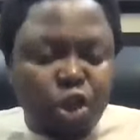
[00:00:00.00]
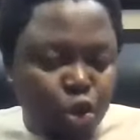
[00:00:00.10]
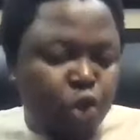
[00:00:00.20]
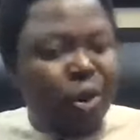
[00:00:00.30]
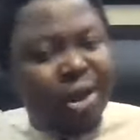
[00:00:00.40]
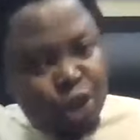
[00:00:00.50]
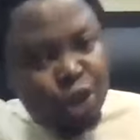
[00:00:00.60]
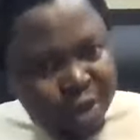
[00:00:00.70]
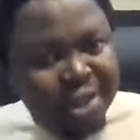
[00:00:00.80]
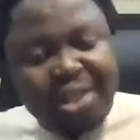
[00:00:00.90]
You need to
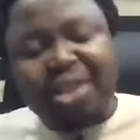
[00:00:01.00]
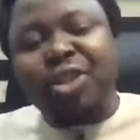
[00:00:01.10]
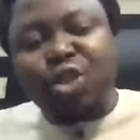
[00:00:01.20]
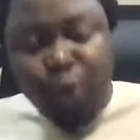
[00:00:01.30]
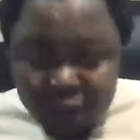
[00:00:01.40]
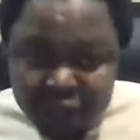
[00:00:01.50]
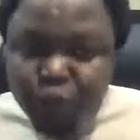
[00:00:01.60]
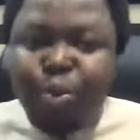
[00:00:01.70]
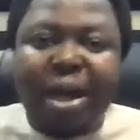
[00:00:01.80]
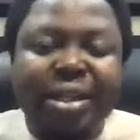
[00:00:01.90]
enjoy it so that you can
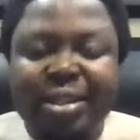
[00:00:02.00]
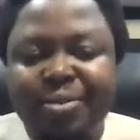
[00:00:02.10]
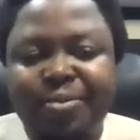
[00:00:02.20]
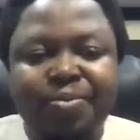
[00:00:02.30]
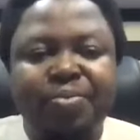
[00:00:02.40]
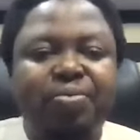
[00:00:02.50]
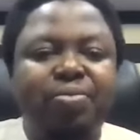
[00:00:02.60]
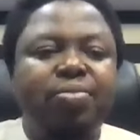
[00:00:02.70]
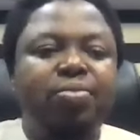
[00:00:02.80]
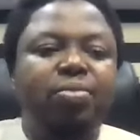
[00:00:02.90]
supply it.
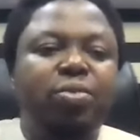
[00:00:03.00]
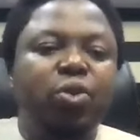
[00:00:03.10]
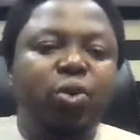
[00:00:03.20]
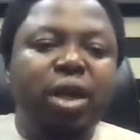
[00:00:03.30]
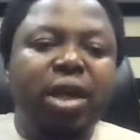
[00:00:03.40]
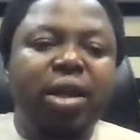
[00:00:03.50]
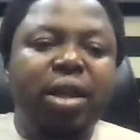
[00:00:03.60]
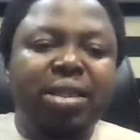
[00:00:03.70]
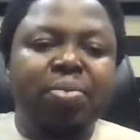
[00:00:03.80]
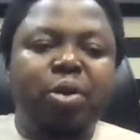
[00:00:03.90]
Okay,
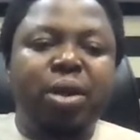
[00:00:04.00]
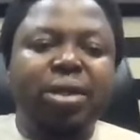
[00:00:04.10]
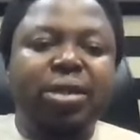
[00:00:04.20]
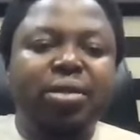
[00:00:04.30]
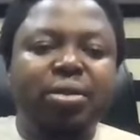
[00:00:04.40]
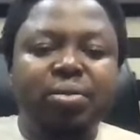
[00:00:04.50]
that's important.